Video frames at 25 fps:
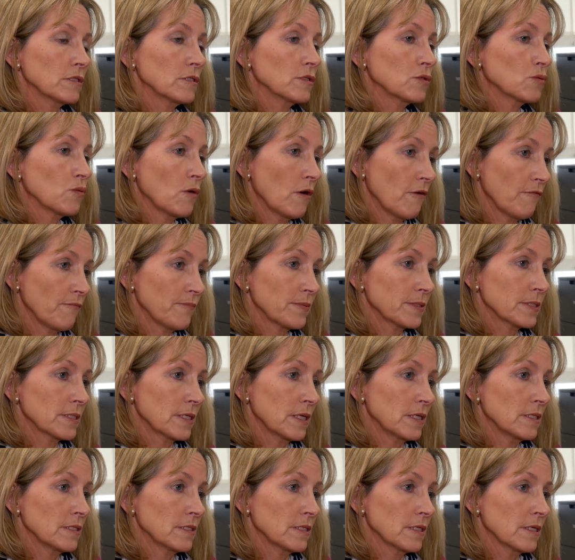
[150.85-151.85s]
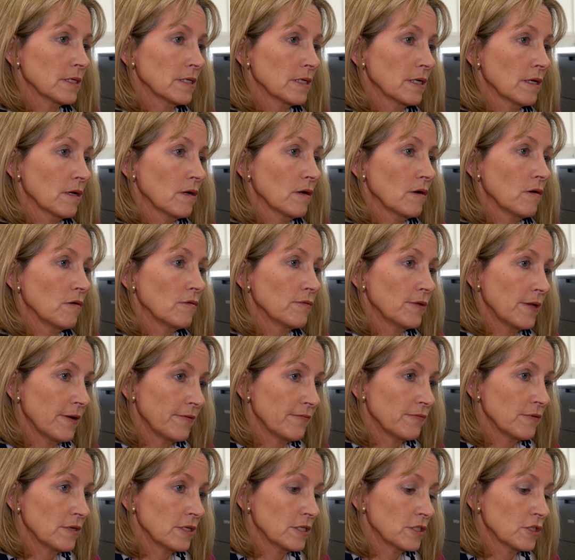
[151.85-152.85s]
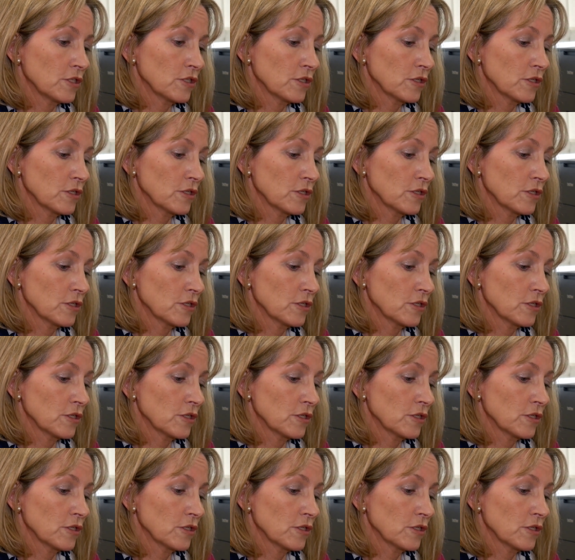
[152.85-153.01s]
and 12% on average.